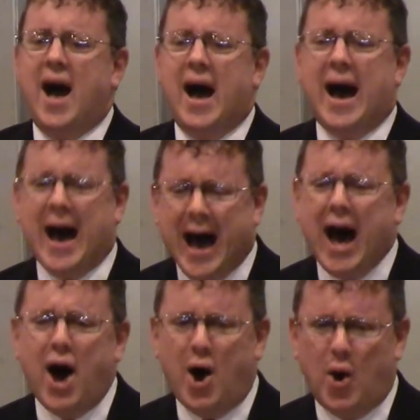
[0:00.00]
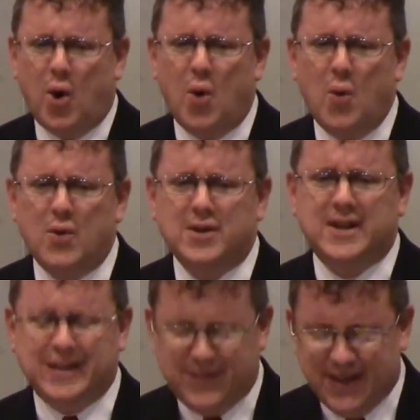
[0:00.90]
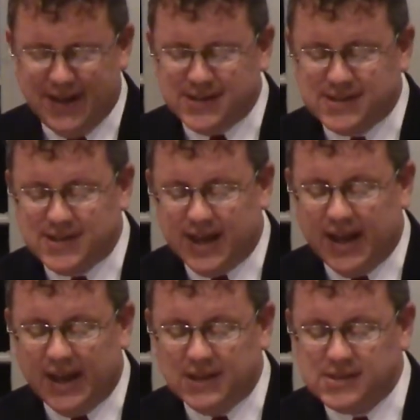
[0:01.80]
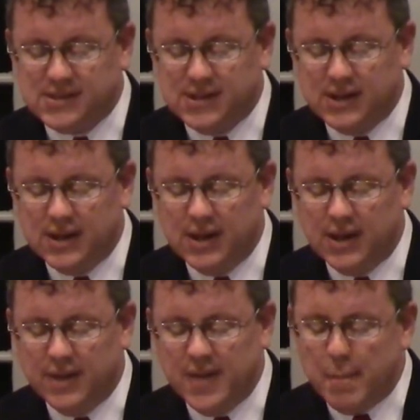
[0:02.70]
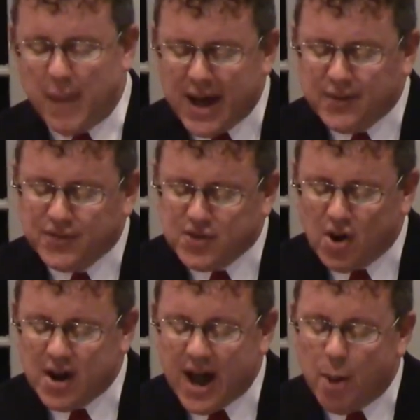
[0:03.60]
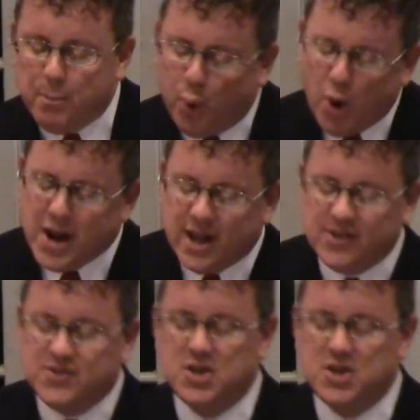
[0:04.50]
How did these things that might have started out pointing us to